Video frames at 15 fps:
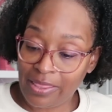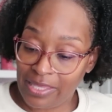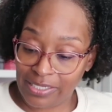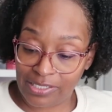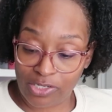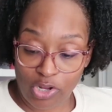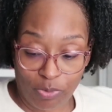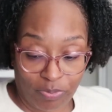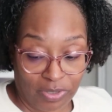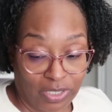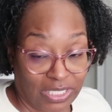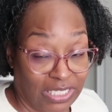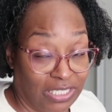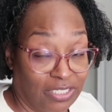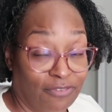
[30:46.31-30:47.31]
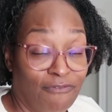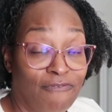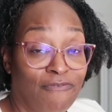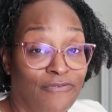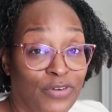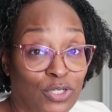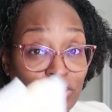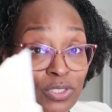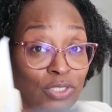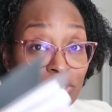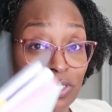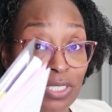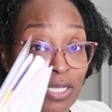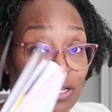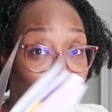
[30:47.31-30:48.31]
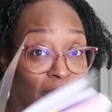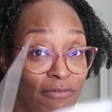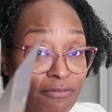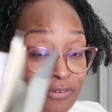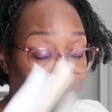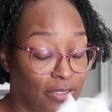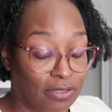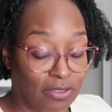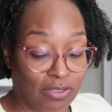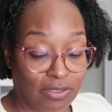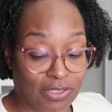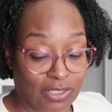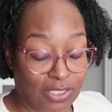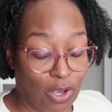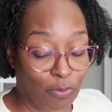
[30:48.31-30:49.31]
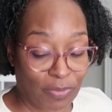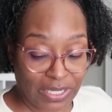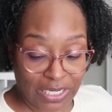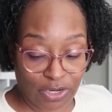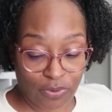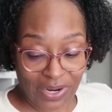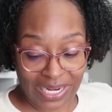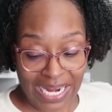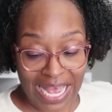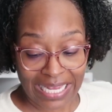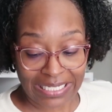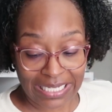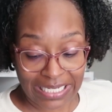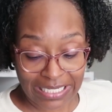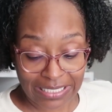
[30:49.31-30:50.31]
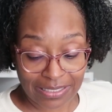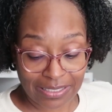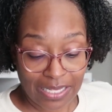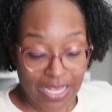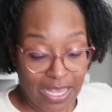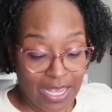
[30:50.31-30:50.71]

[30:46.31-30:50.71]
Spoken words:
This notebook is full of so many great ideas,